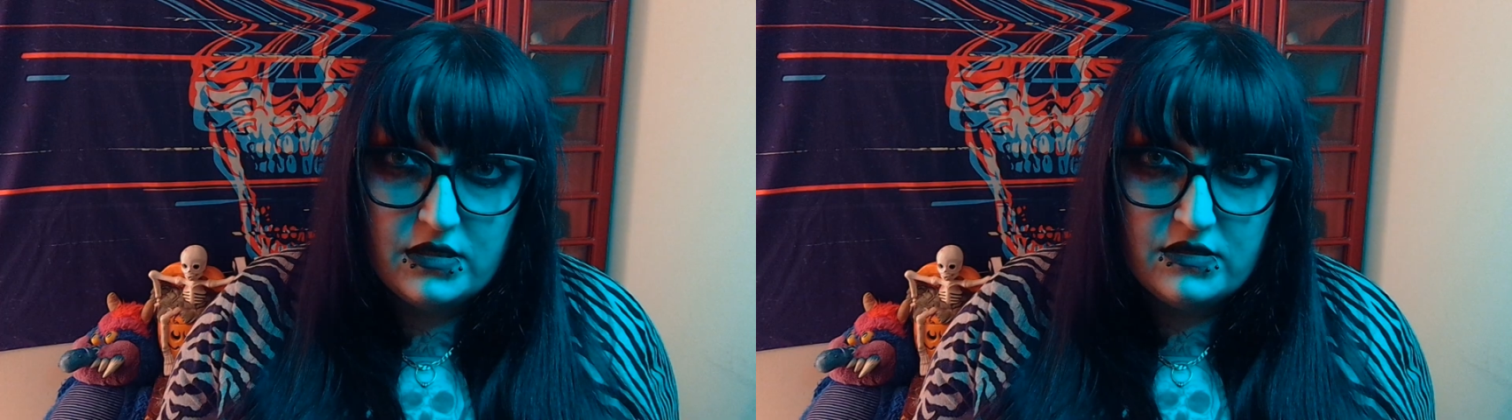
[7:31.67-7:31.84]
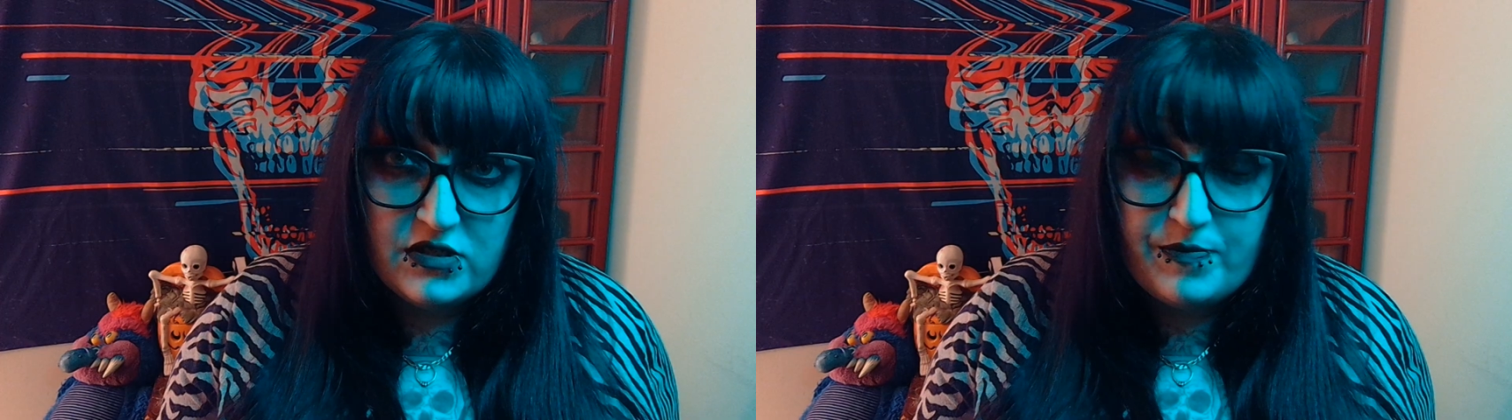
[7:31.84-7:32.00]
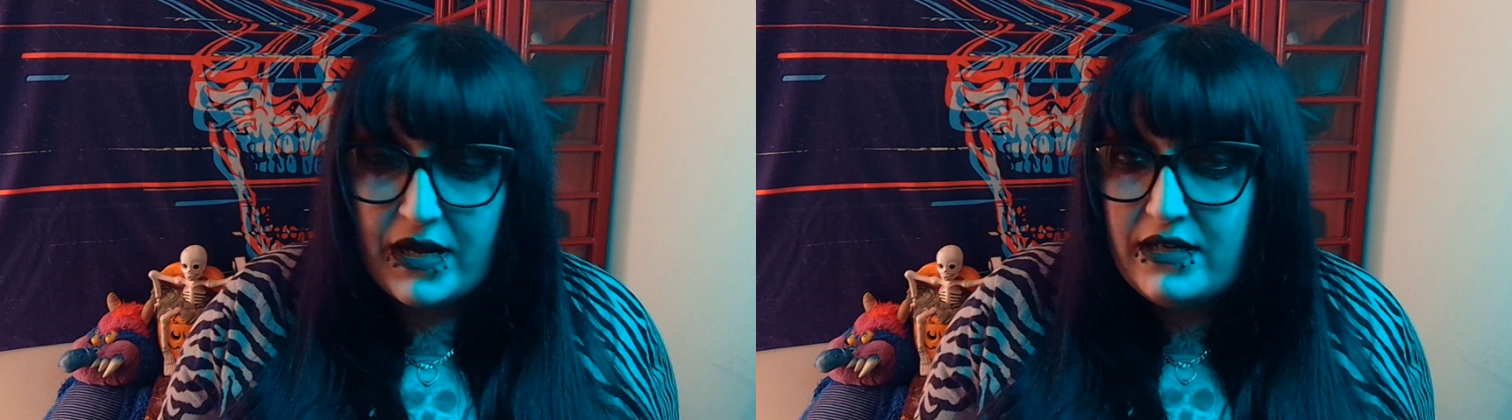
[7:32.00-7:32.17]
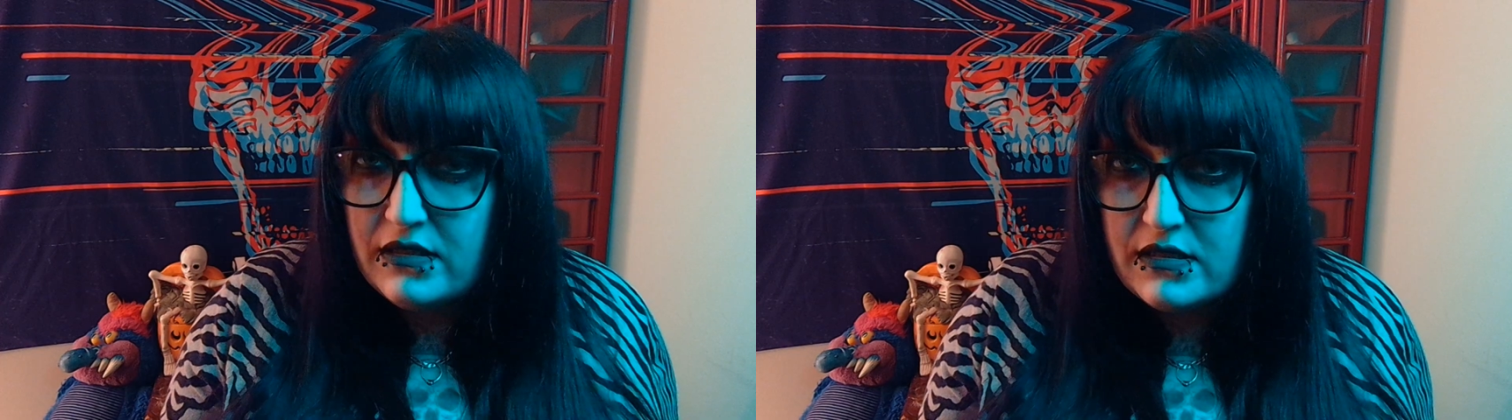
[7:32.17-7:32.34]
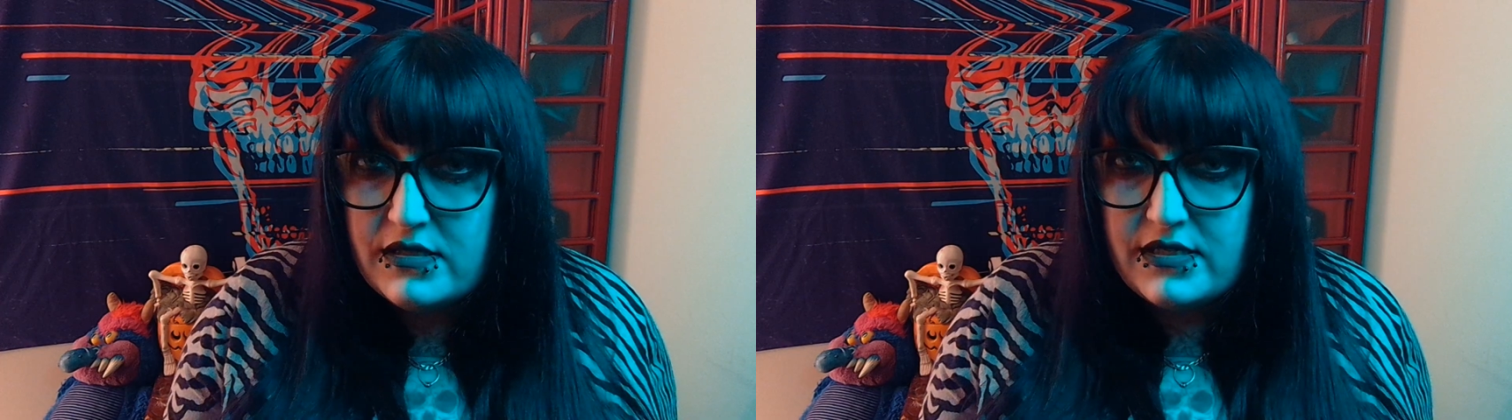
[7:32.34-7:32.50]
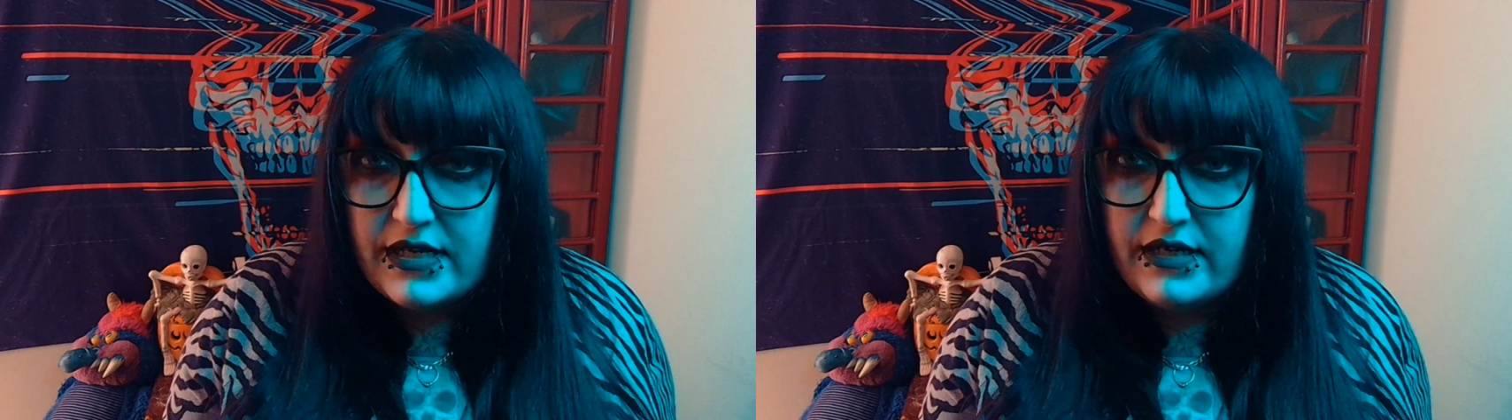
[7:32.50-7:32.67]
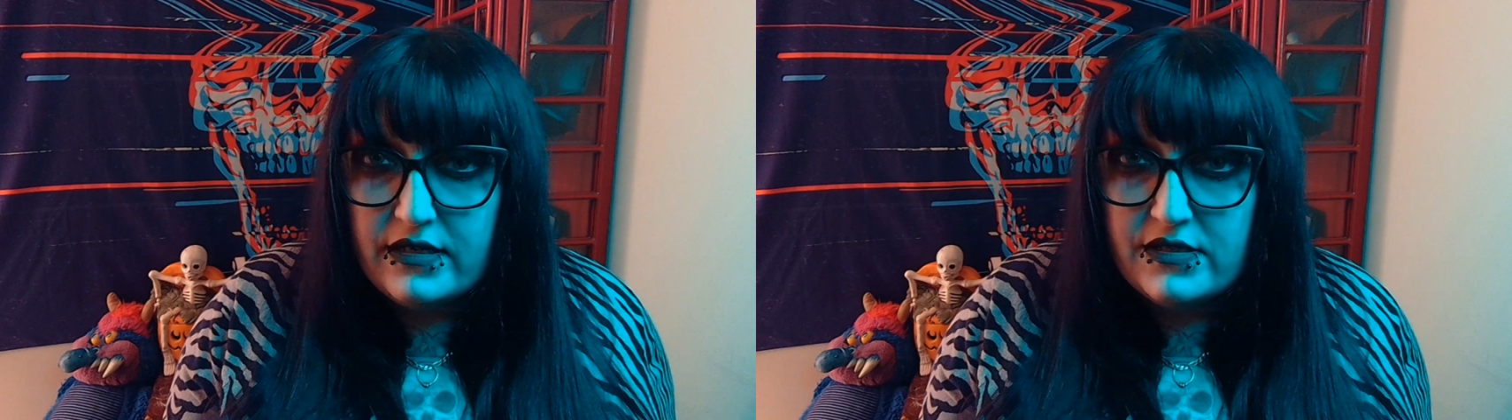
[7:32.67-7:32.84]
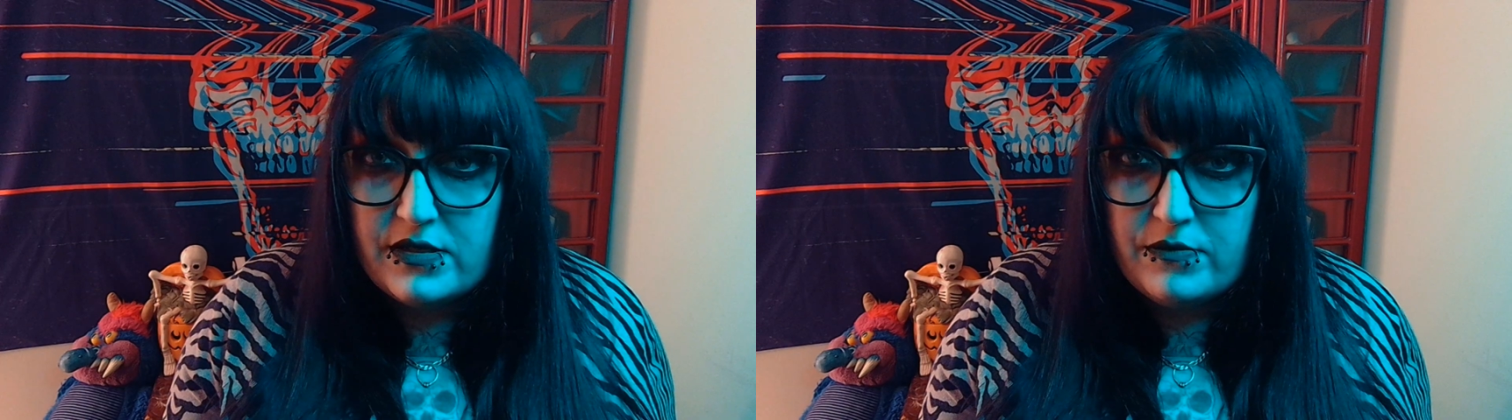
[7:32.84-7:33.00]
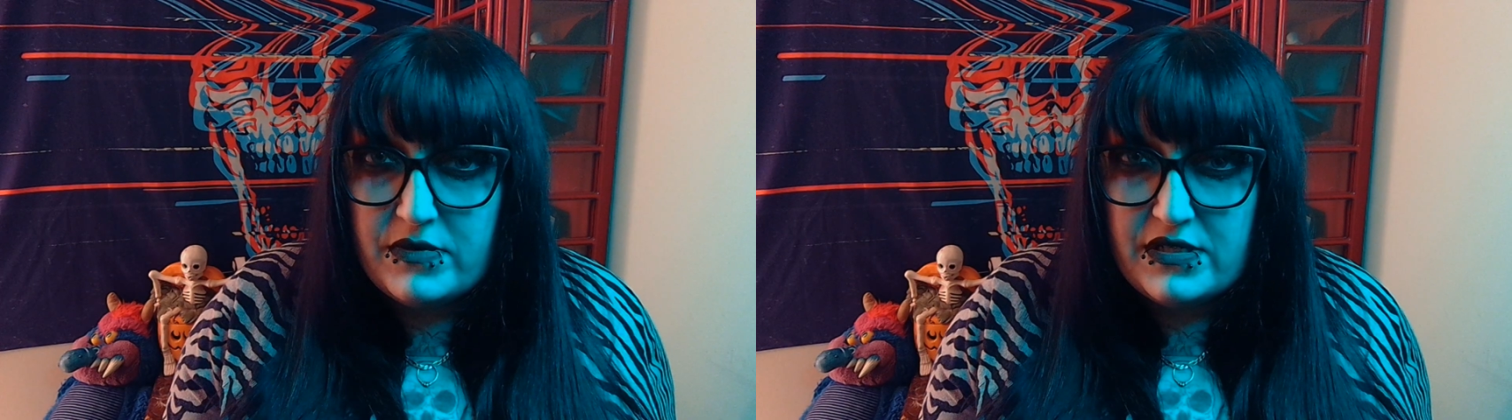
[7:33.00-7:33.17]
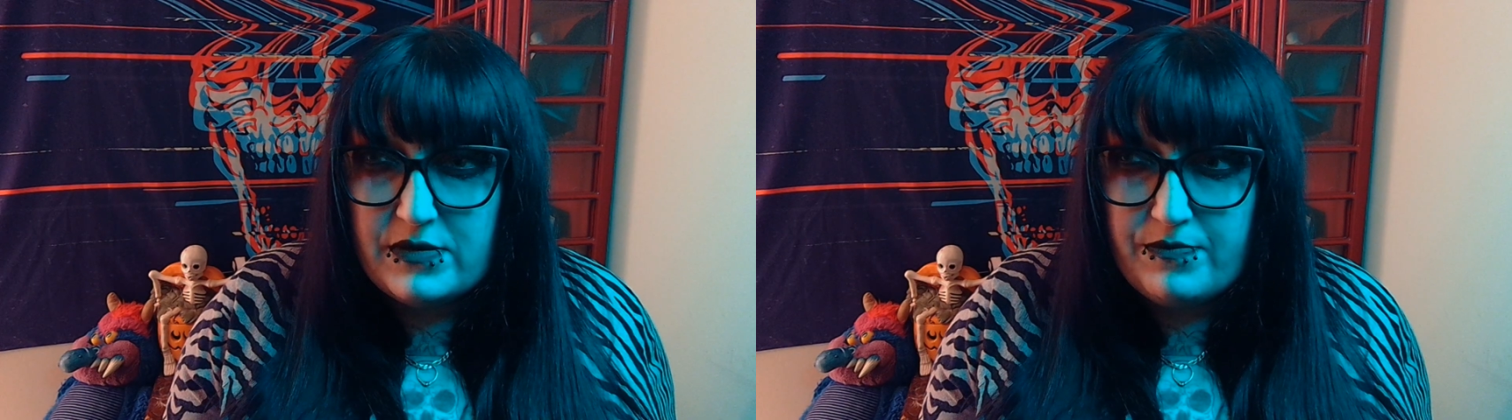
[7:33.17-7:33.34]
Spineless sadism is